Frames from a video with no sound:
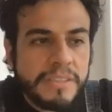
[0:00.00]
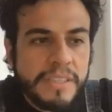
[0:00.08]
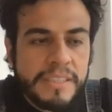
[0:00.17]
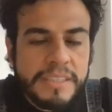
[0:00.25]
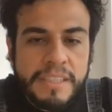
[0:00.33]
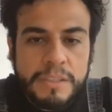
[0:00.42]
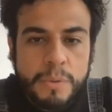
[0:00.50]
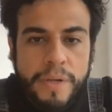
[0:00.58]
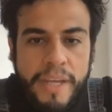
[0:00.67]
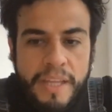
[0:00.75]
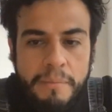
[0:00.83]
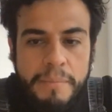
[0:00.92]
that started to
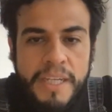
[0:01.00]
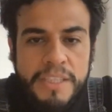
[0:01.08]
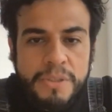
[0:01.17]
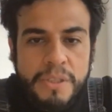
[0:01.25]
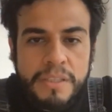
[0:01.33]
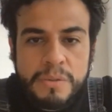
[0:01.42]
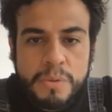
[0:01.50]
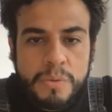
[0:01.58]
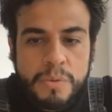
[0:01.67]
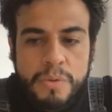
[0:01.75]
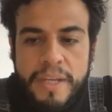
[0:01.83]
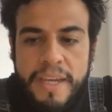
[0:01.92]
help me actually
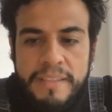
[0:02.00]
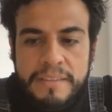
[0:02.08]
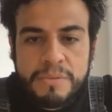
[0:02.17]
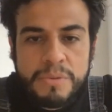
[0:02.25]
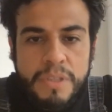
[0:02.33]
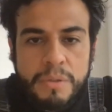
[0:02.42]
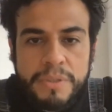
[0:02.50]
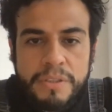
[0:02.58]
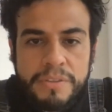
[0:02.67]
to get to know the